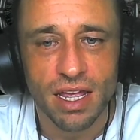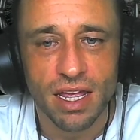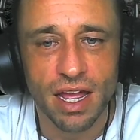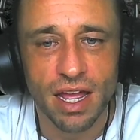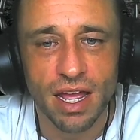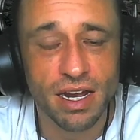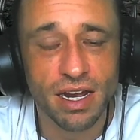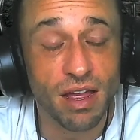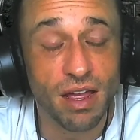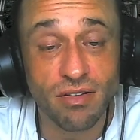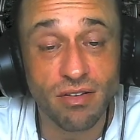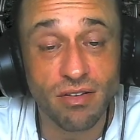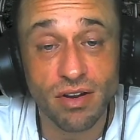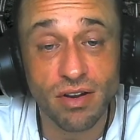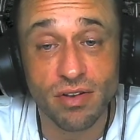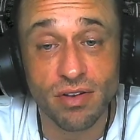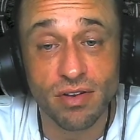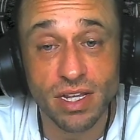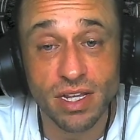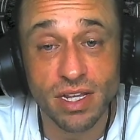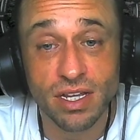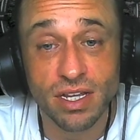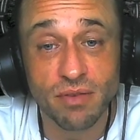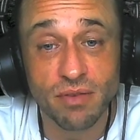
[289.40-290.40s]
And I don't know,
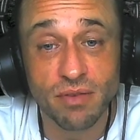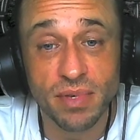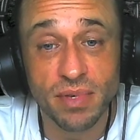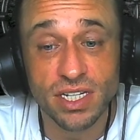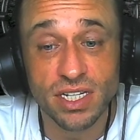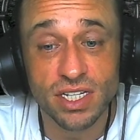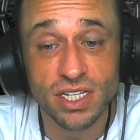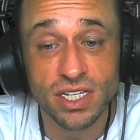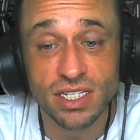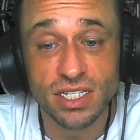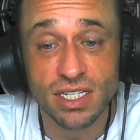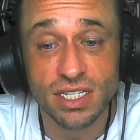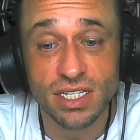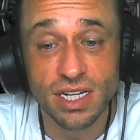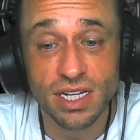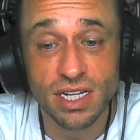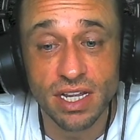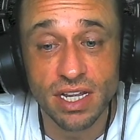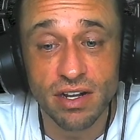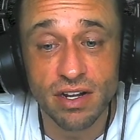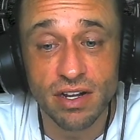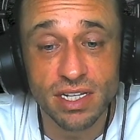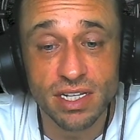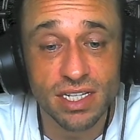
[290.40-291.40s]
it could be just the
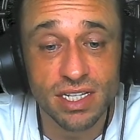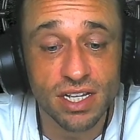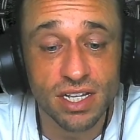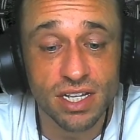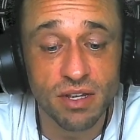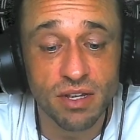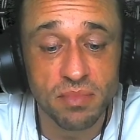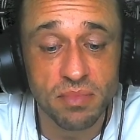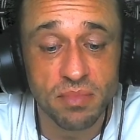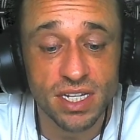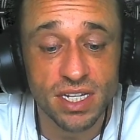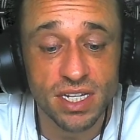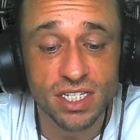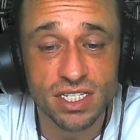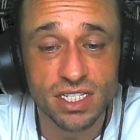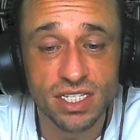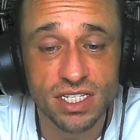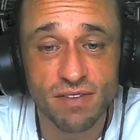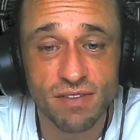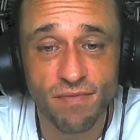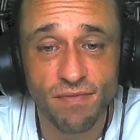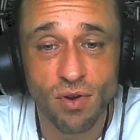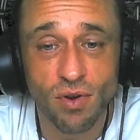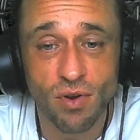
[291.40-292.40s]
lyrics, it could be
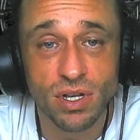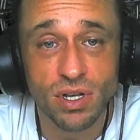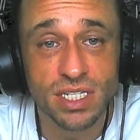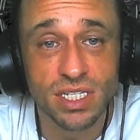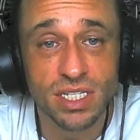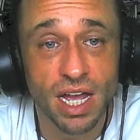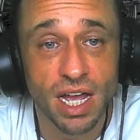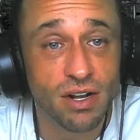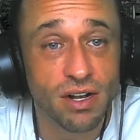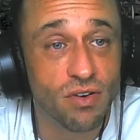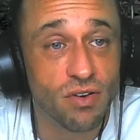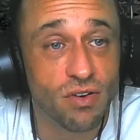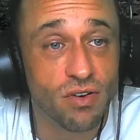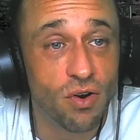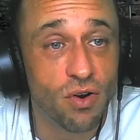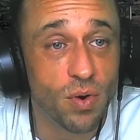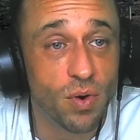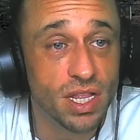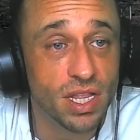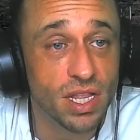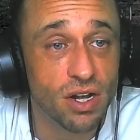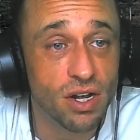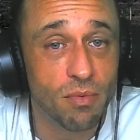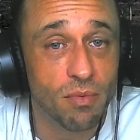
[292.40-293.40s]
just the voice. I don't know,
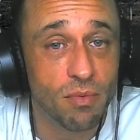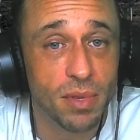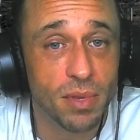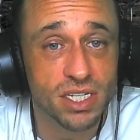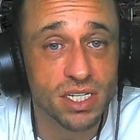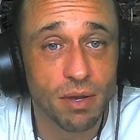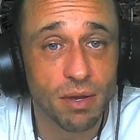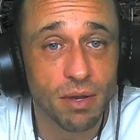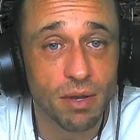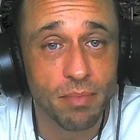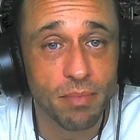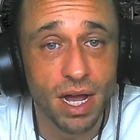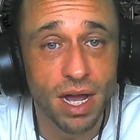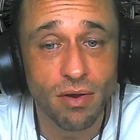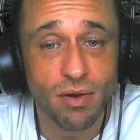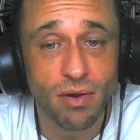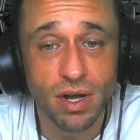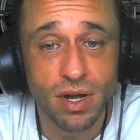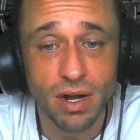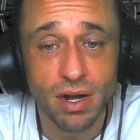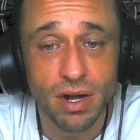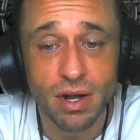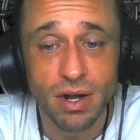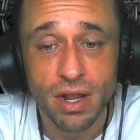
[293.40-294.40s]
really know much about
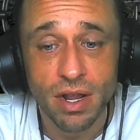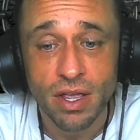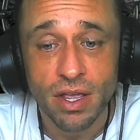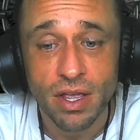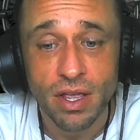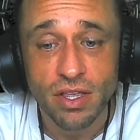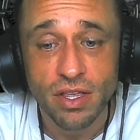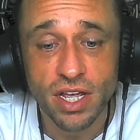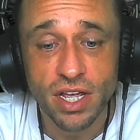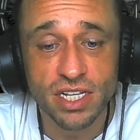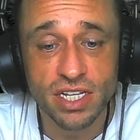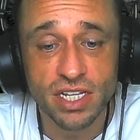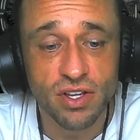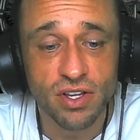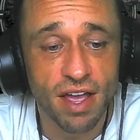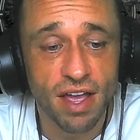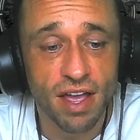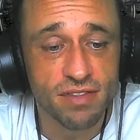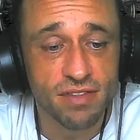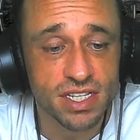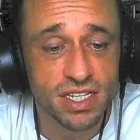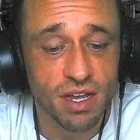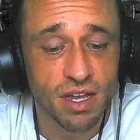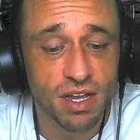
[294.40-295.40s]
her. You guys will
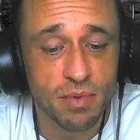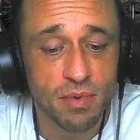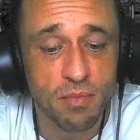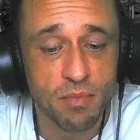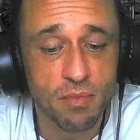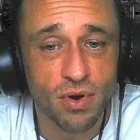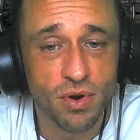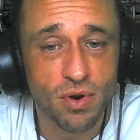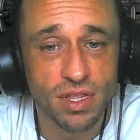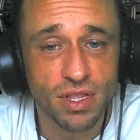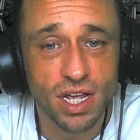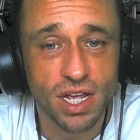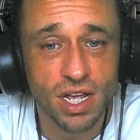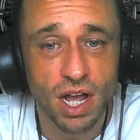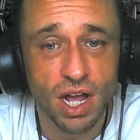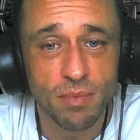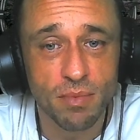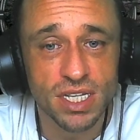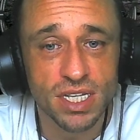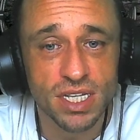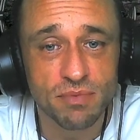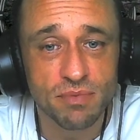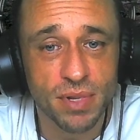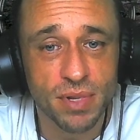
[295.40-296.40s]
have to tell me more in the
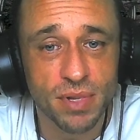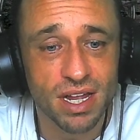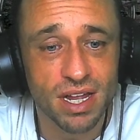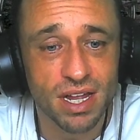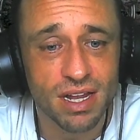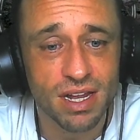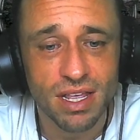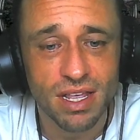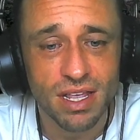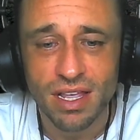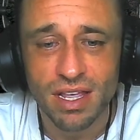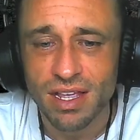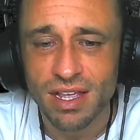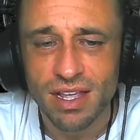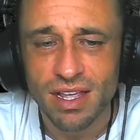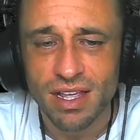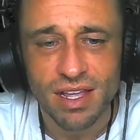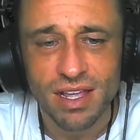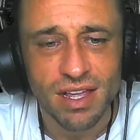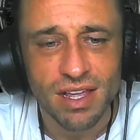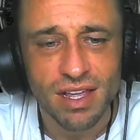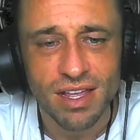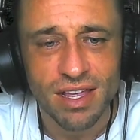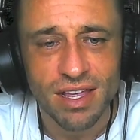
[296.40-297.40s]
comments, but
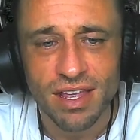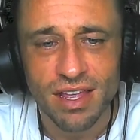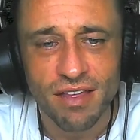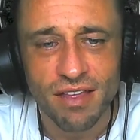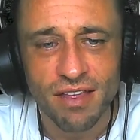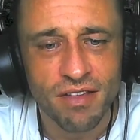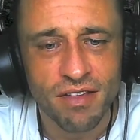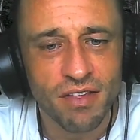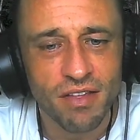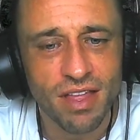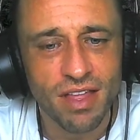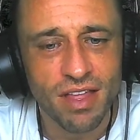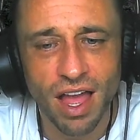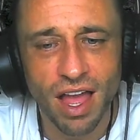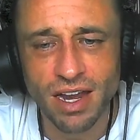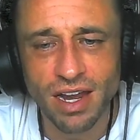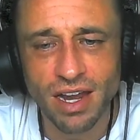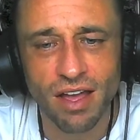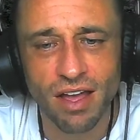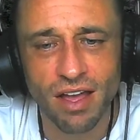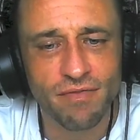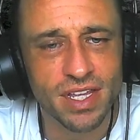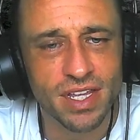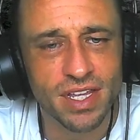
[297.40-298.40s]
I
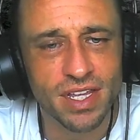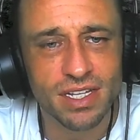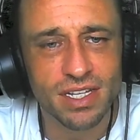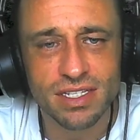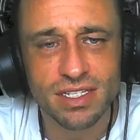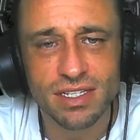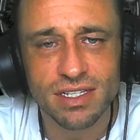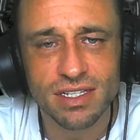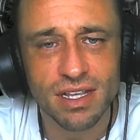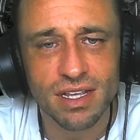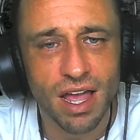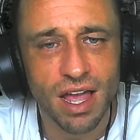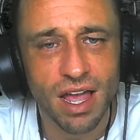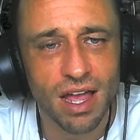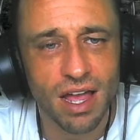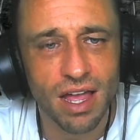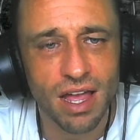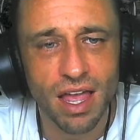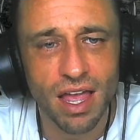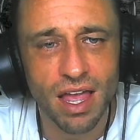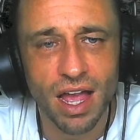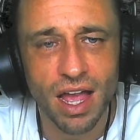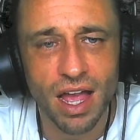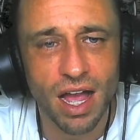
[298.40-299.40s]
love this.
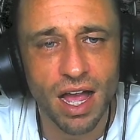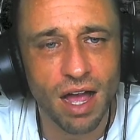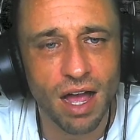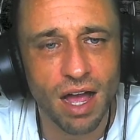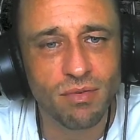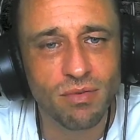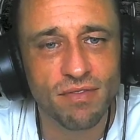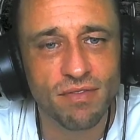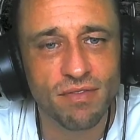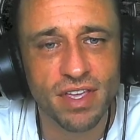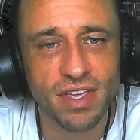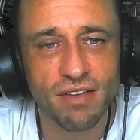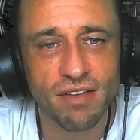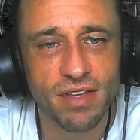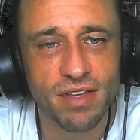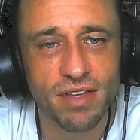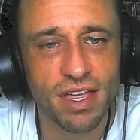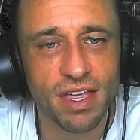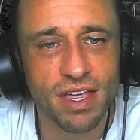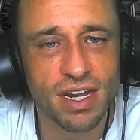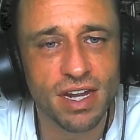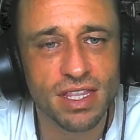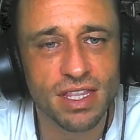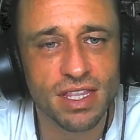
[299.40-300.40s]
I would have given
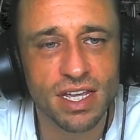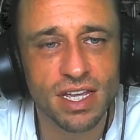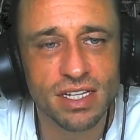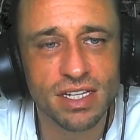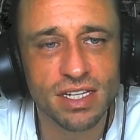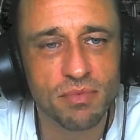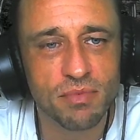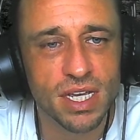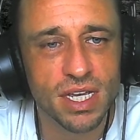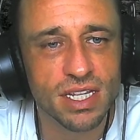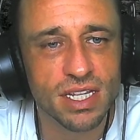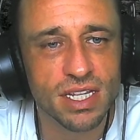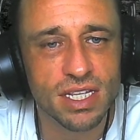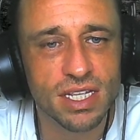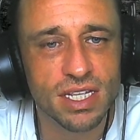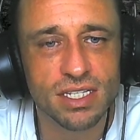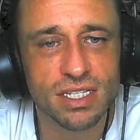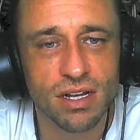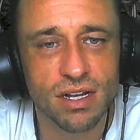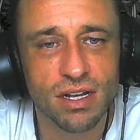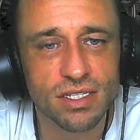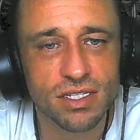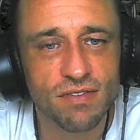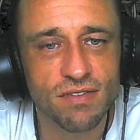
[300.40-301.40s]
anything to be at this
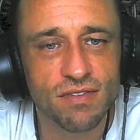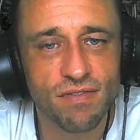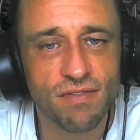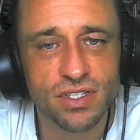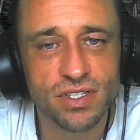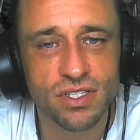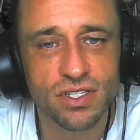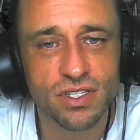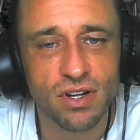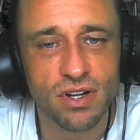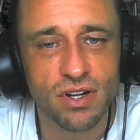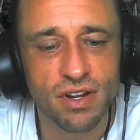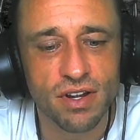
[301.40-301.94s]
concert for sure.